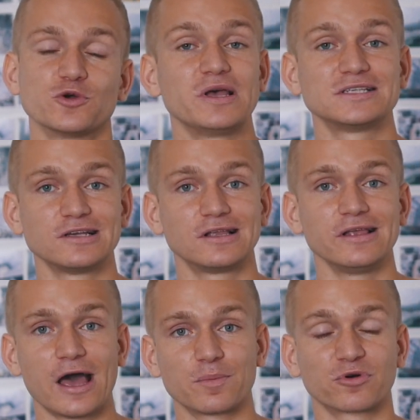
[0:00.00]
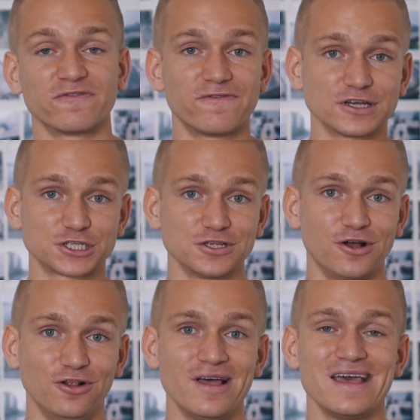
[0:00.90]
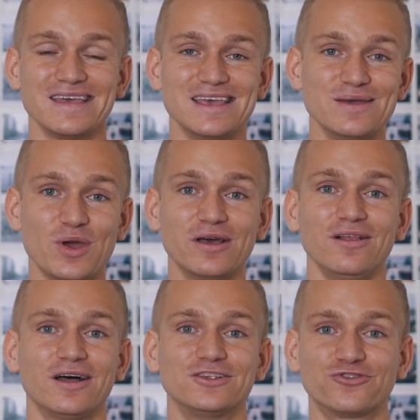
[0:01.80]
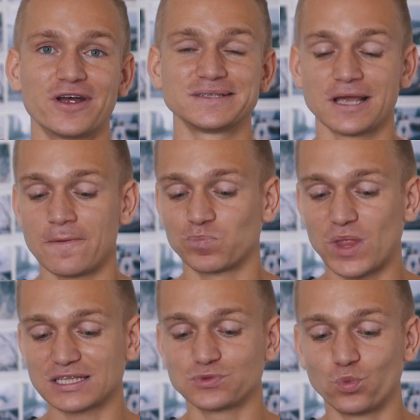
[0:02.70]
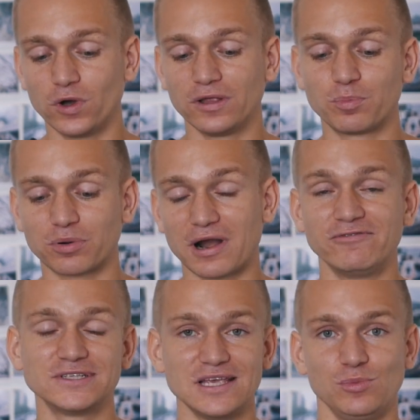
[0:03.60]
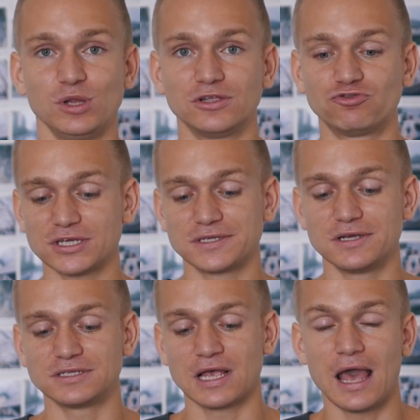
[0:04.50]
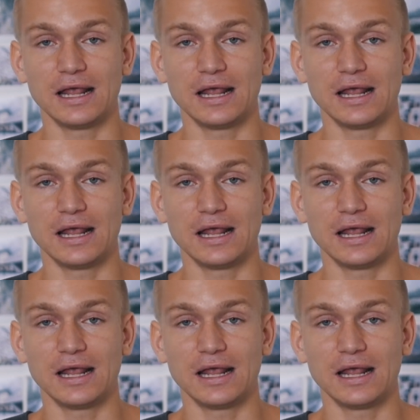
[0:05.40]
So basically a professional email address. That's what private email address is.